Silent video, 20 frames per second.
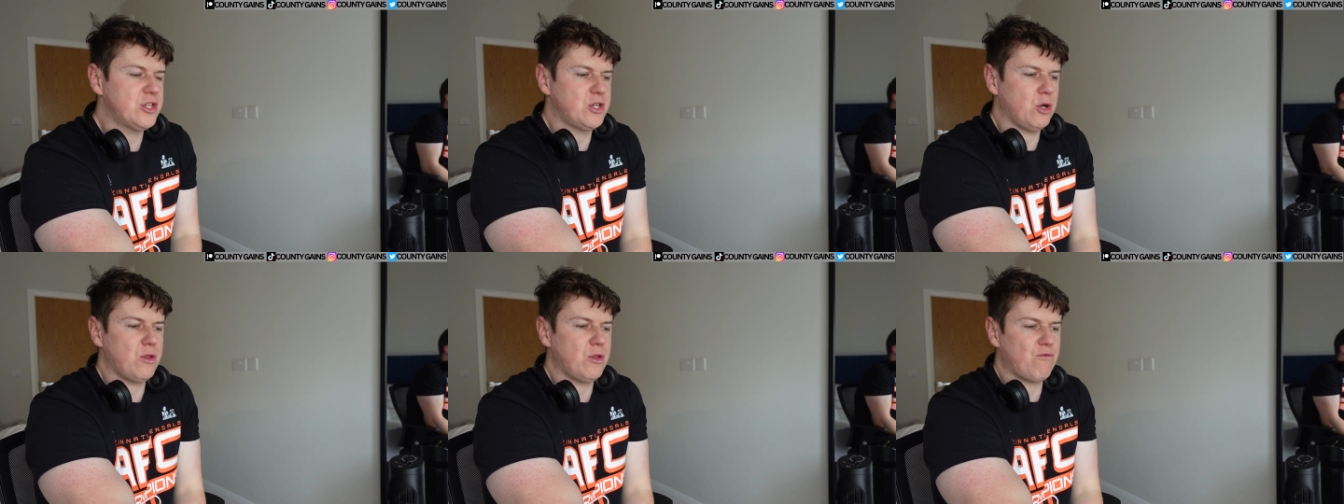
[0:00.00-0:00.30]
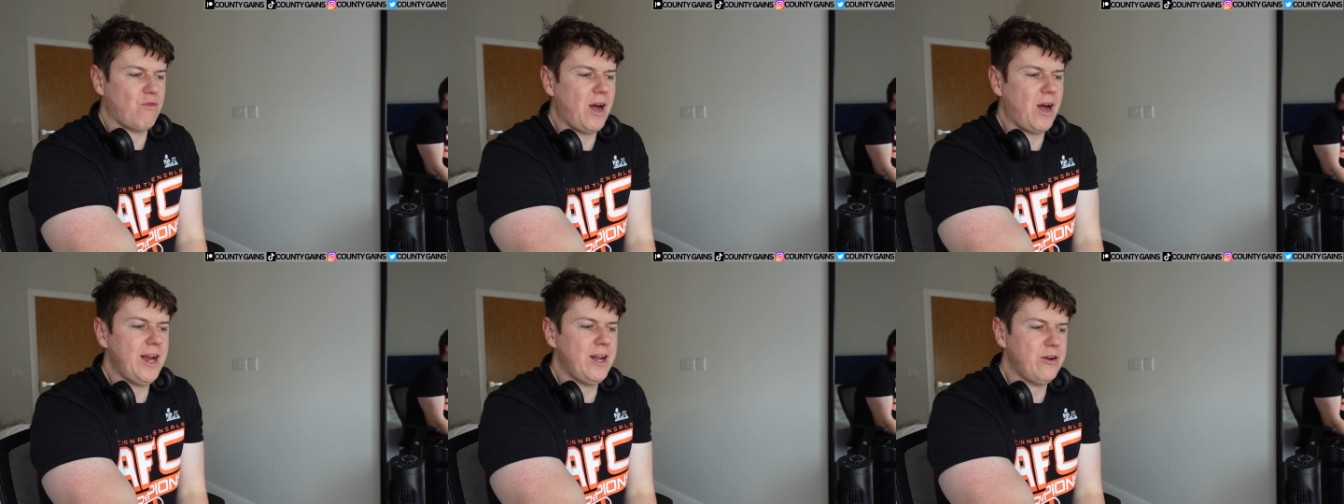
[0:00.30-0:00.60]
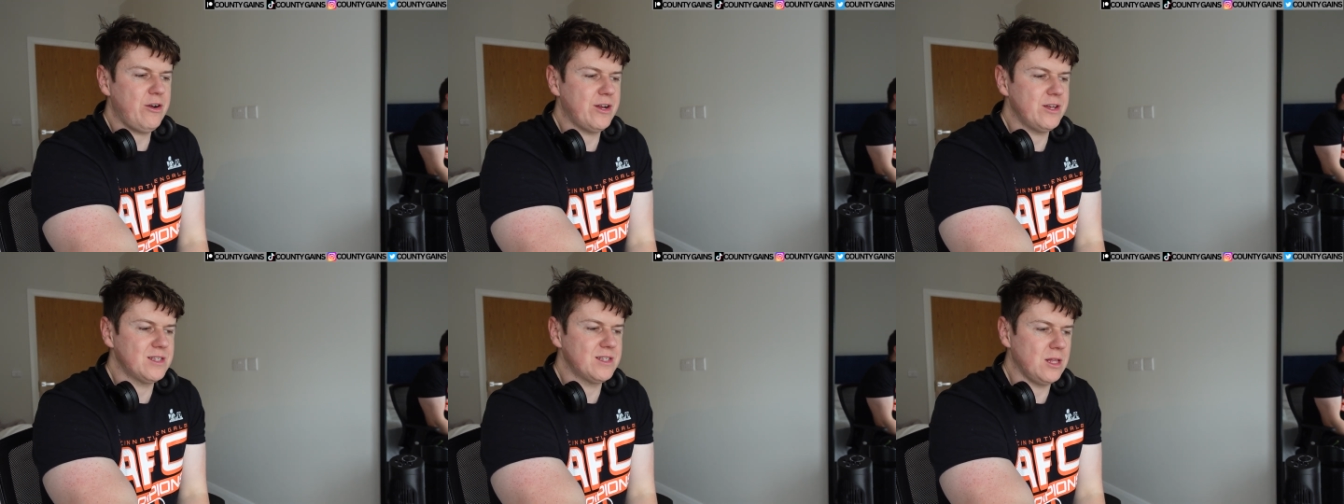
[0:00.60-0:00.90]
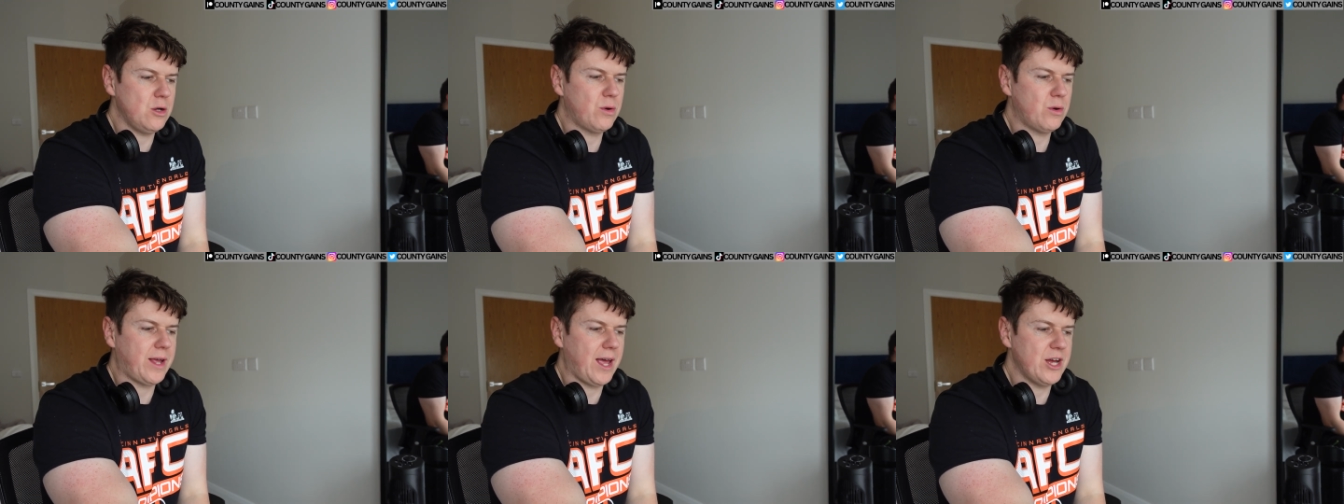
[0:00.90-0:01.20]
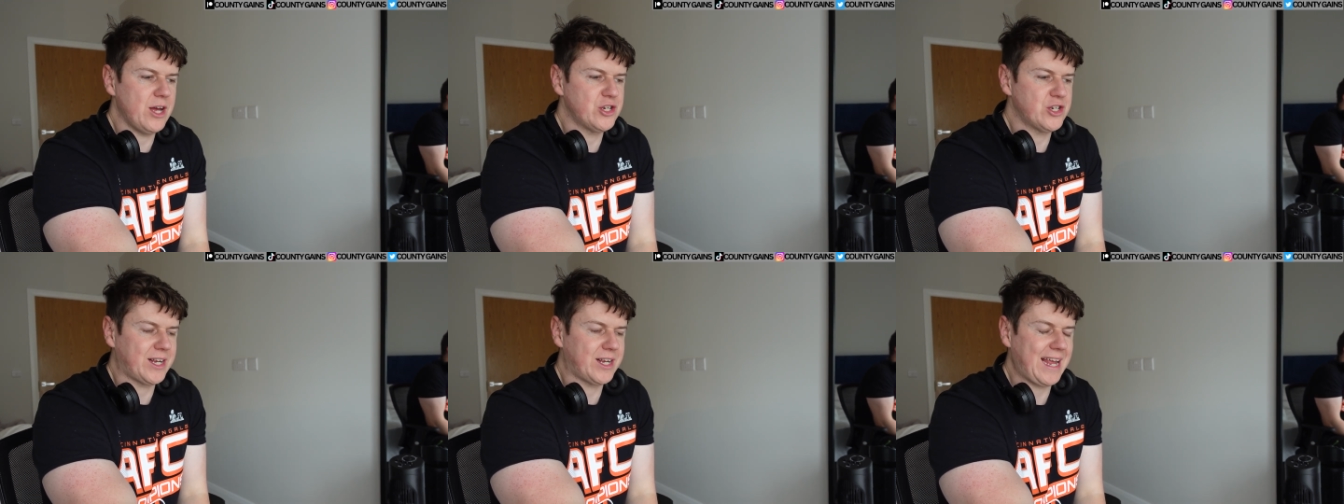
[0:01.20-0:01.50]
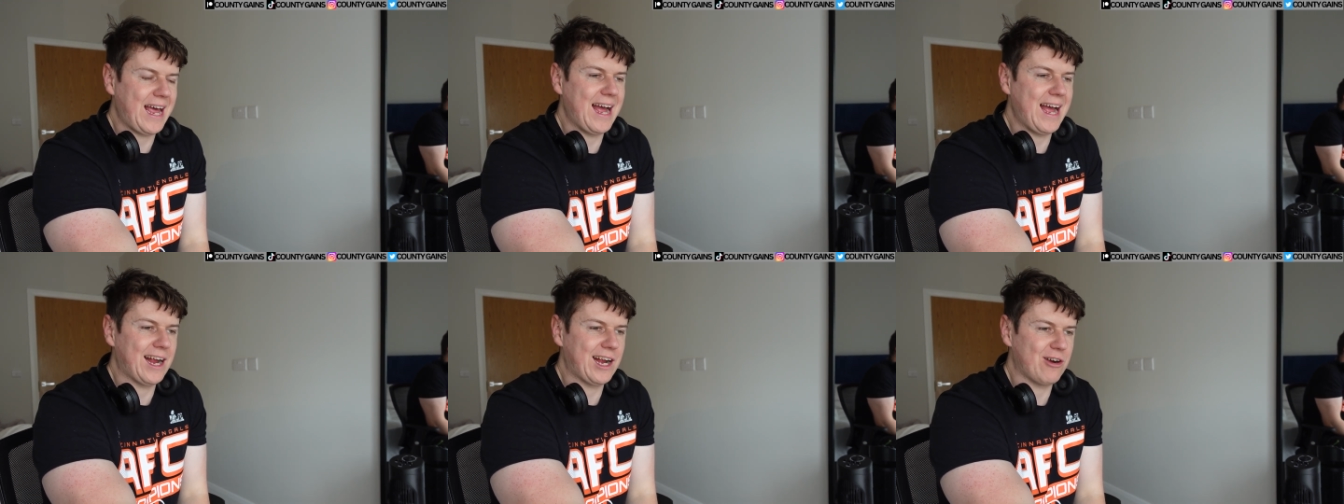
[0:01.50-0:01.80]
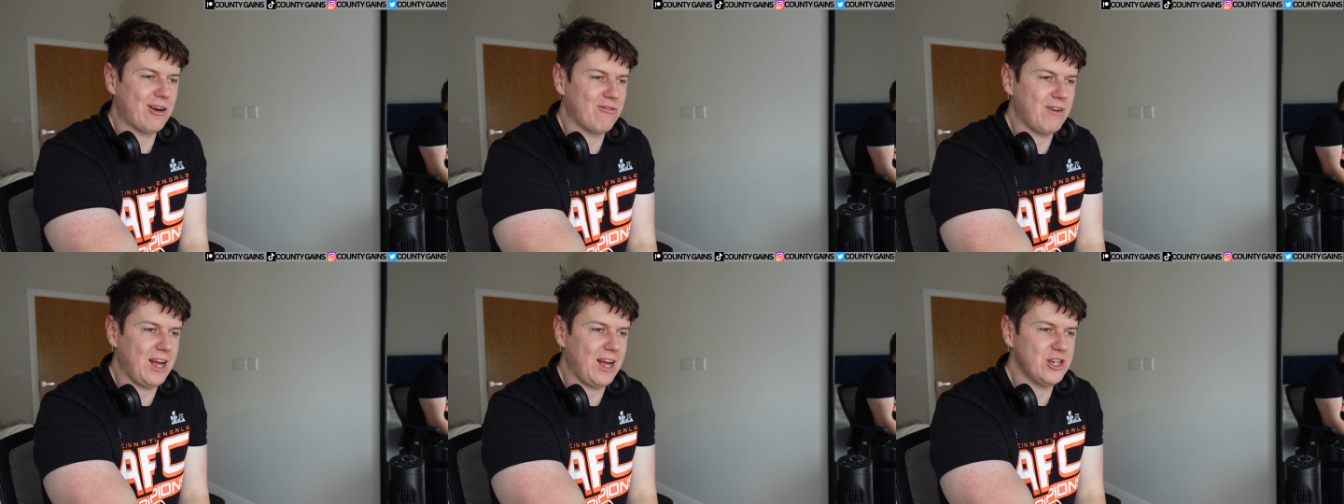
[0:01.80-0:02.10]
So the writer is Lokesh
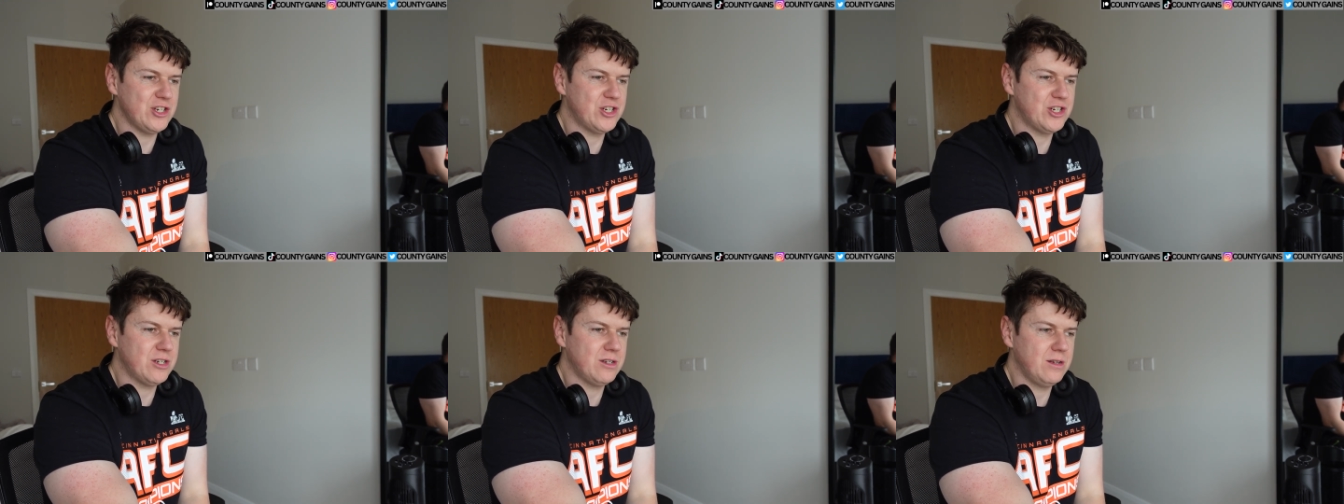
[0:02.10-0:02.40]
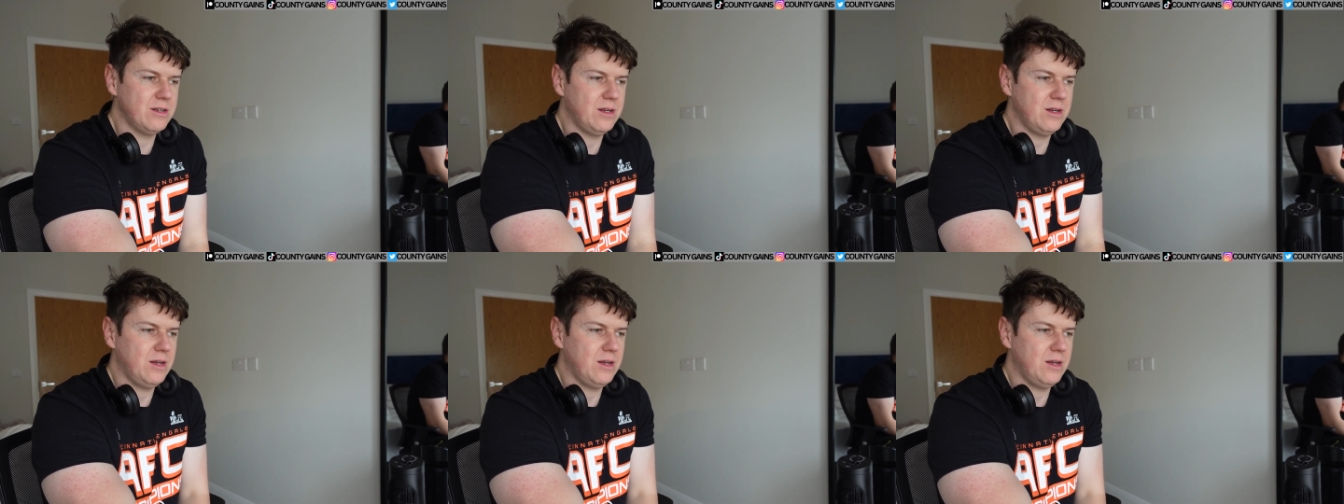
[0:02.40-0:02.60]
Kanagaraj,